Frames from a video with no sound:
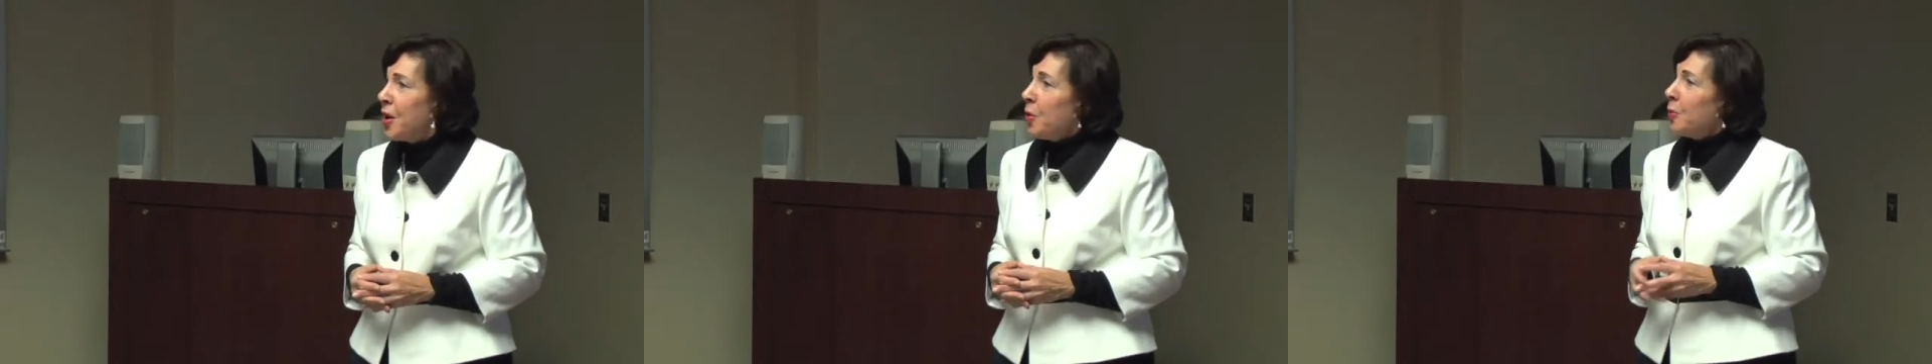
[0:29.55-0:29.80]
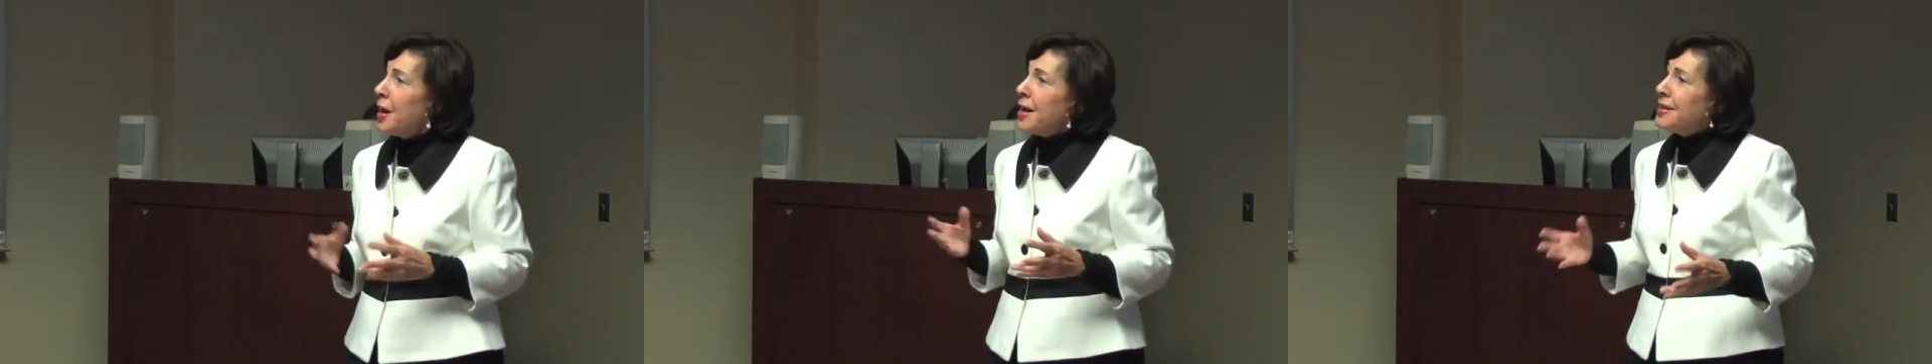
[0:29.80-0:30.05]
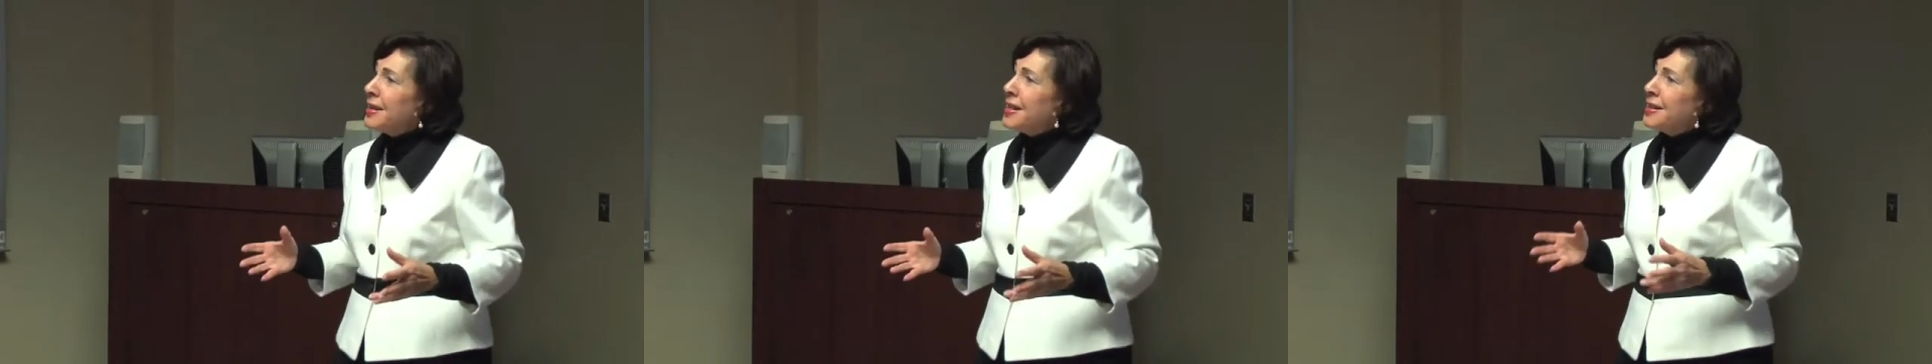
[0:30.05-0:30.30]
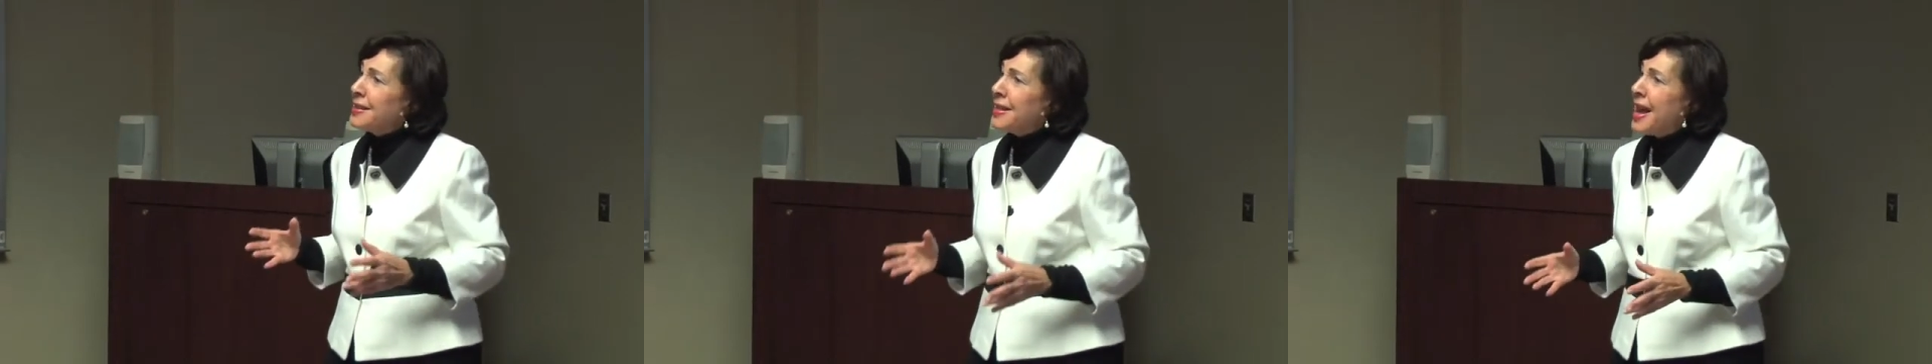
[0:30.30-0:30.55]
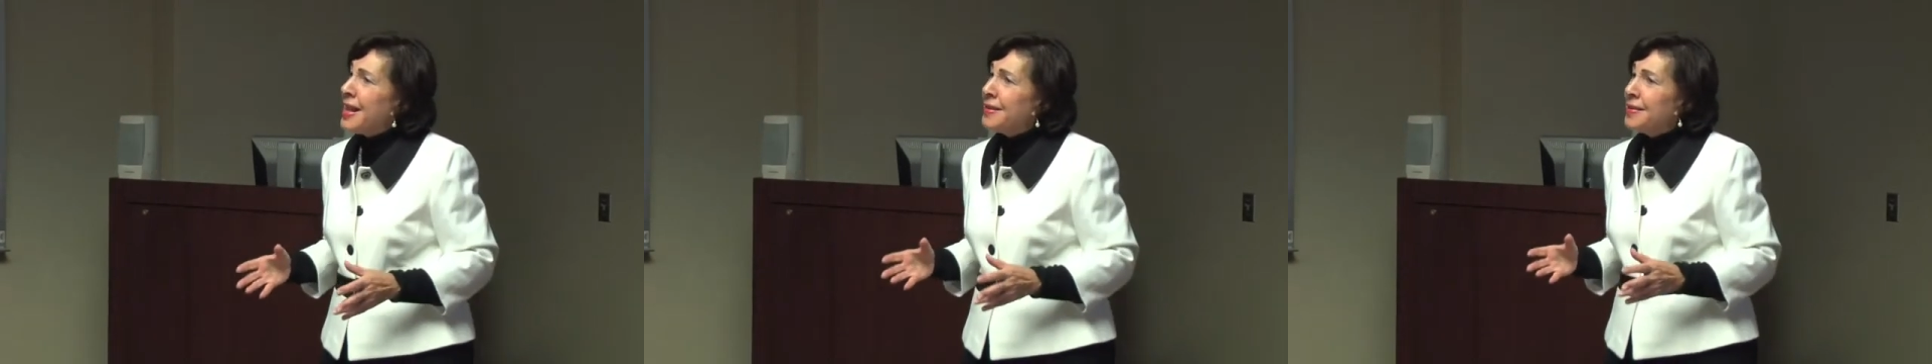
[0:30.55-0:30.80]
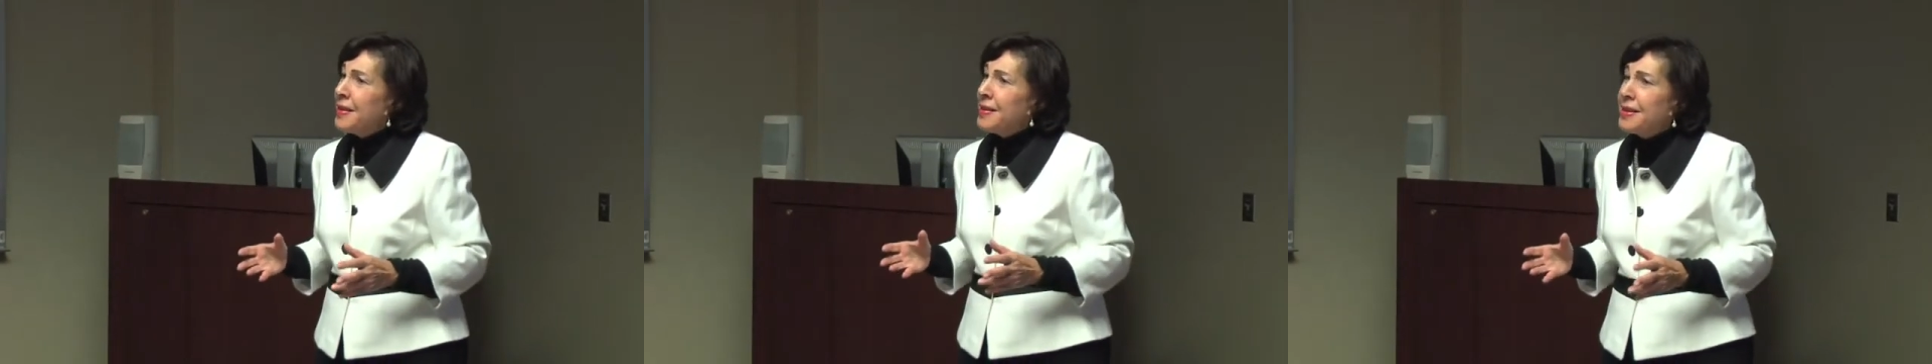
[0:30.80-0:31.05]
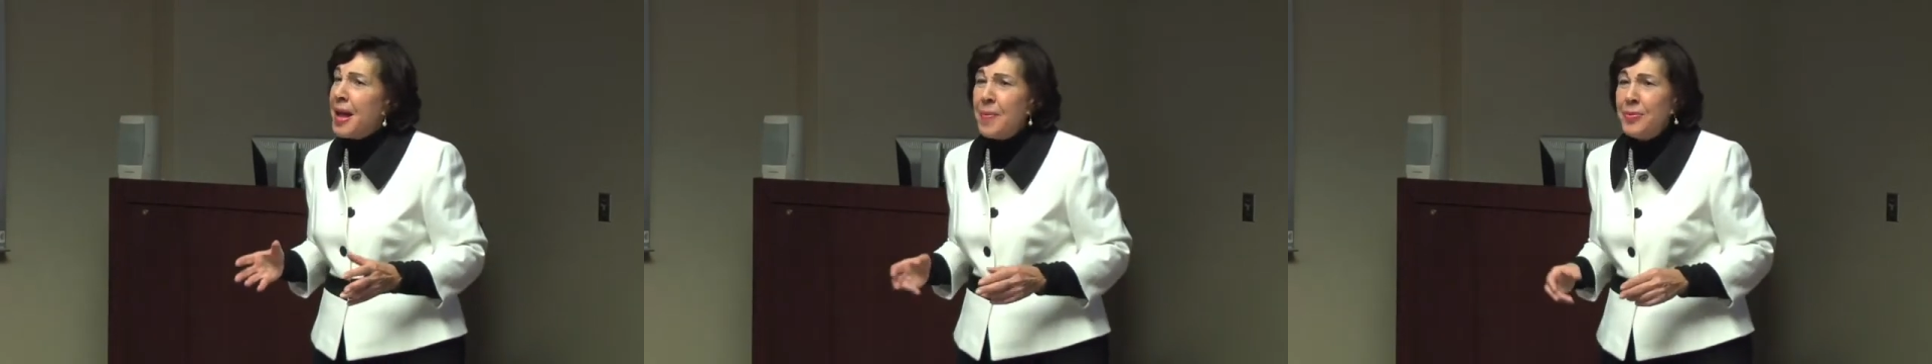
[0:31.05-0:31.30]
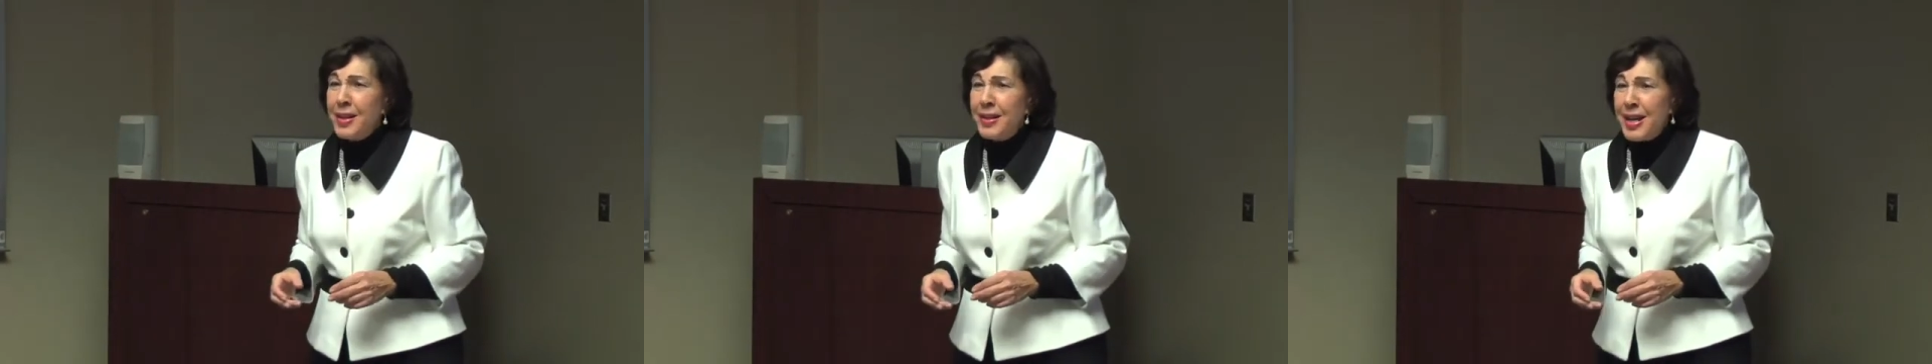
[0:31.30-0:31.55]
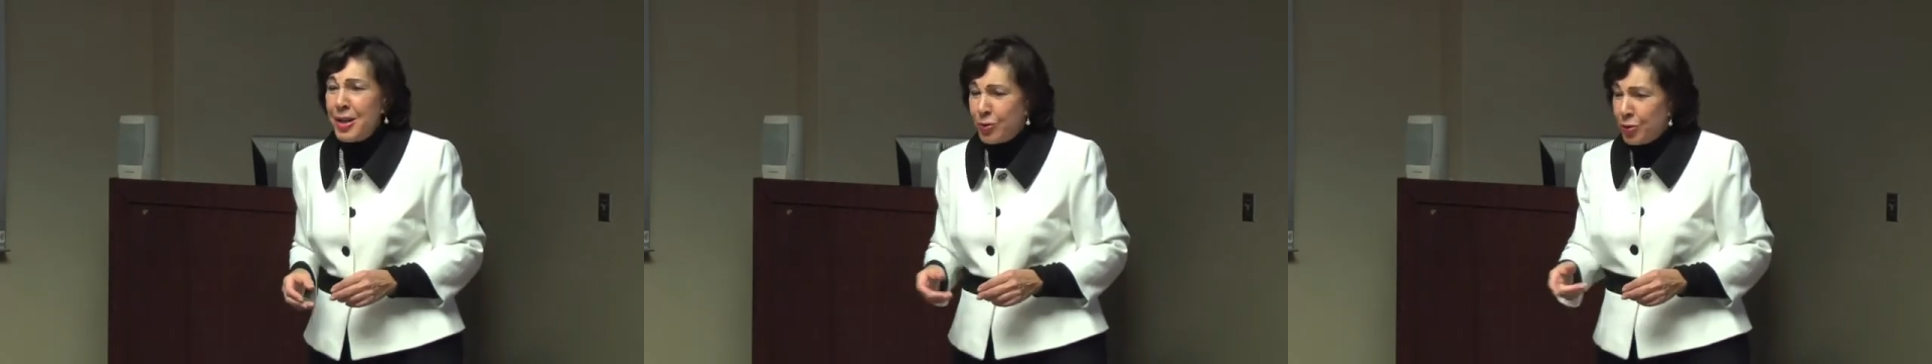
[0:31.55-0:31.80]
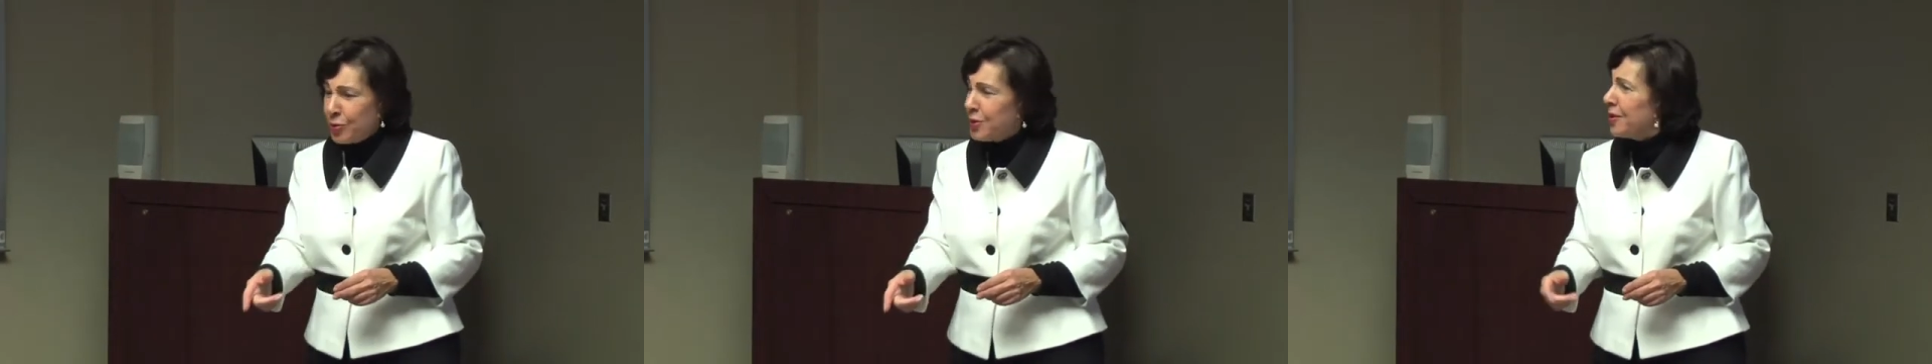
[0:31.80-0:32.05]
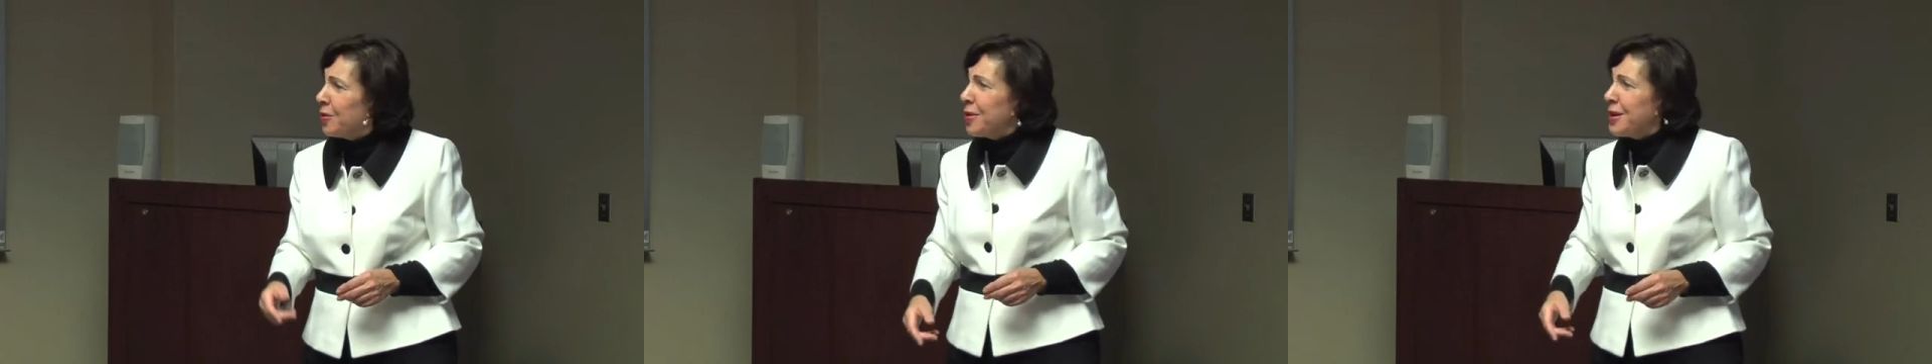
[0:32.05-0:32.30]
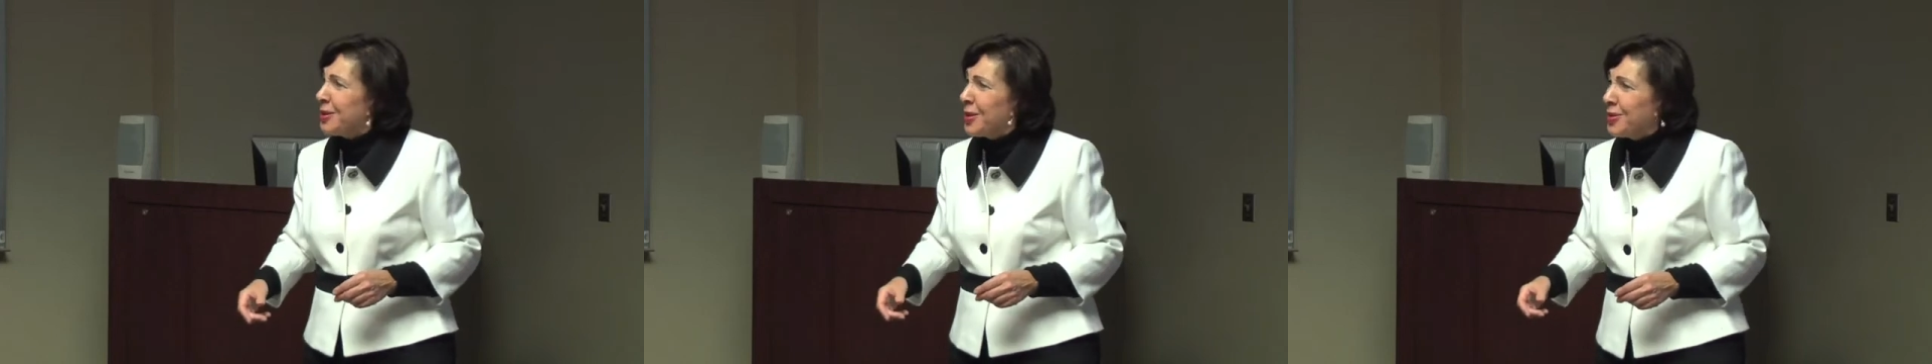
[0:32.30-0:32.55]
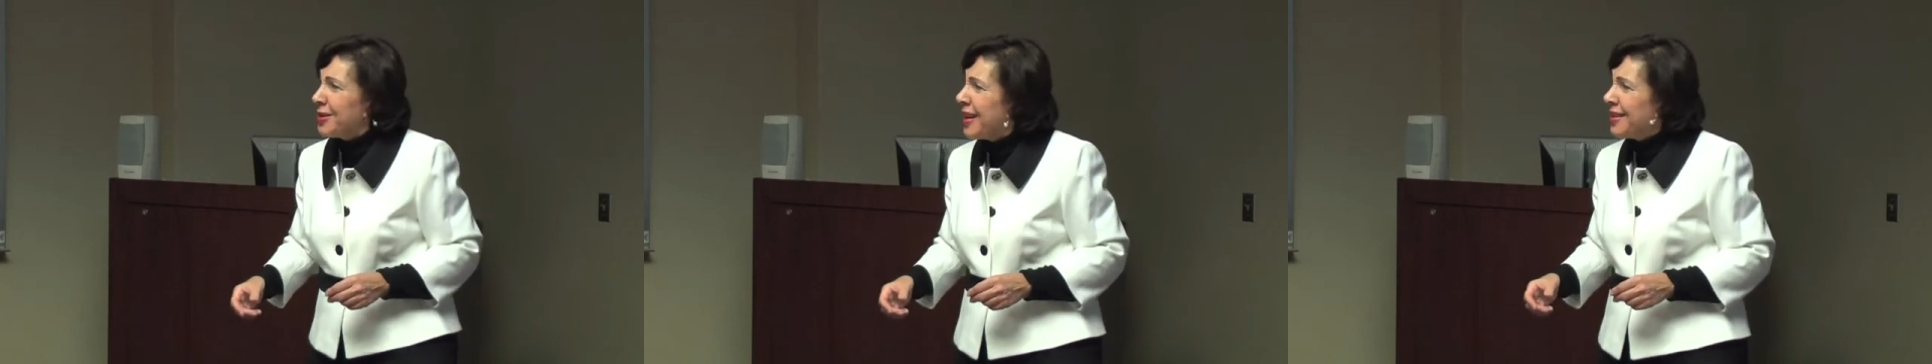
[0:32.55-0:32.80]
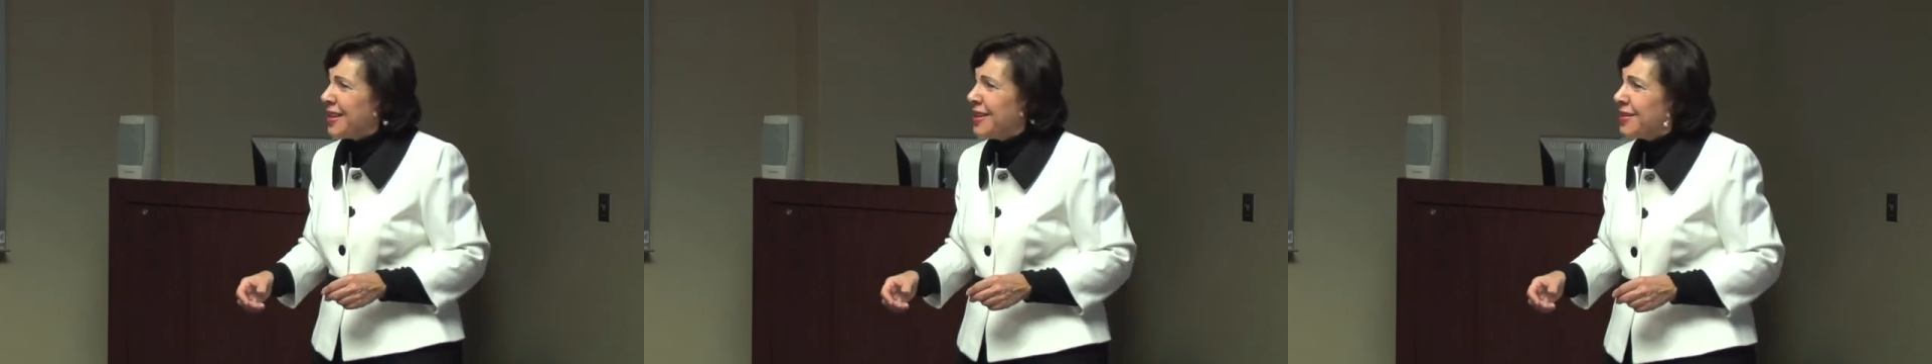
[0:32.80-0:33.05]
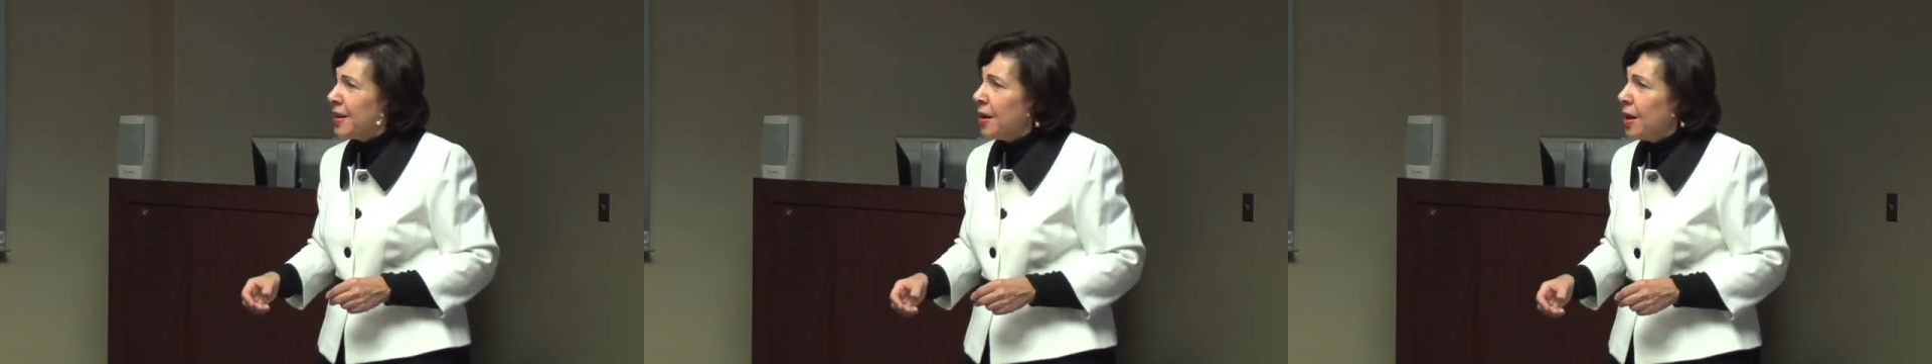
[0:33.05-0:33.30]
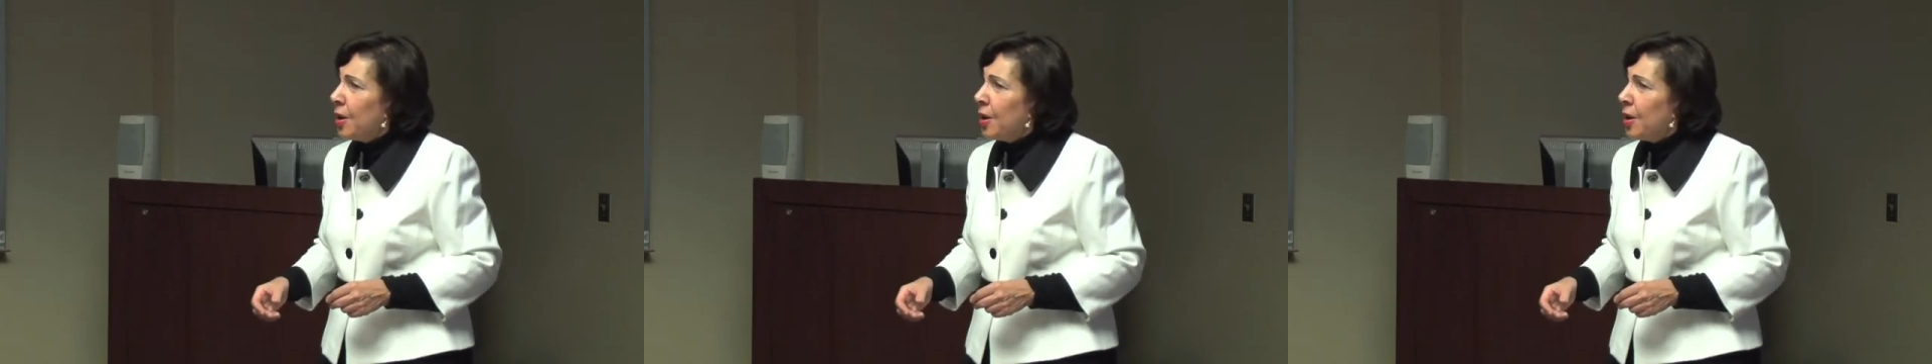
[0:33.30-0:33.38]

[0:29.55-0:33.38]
When I said STEM to teachers, and the research says this,